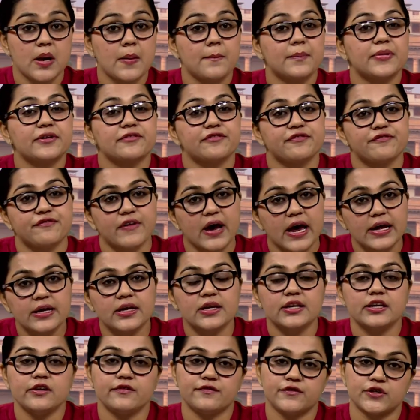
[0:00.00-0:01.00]
but
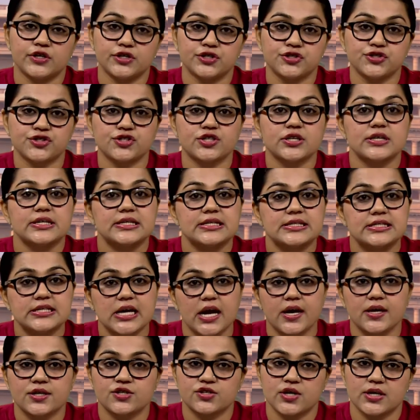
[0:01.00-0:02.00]
finally furnished the
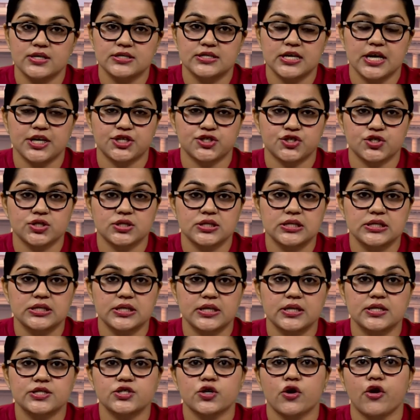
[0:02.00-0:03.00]
entire transaction
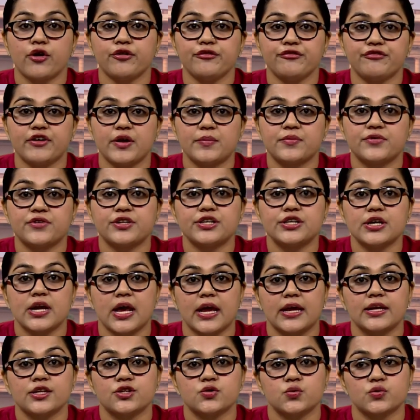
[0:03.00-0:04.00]
details on February
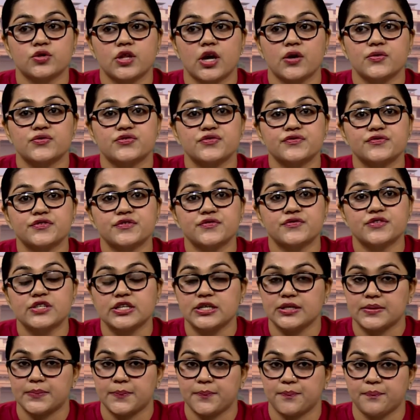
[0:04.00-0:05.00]
9,
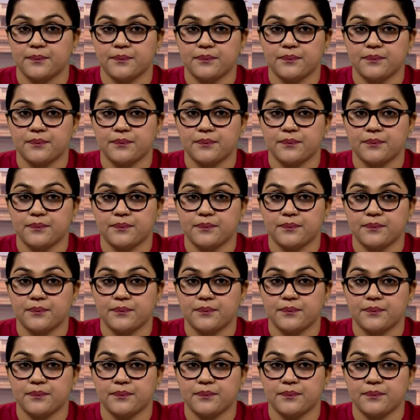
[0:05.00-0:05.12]
2015.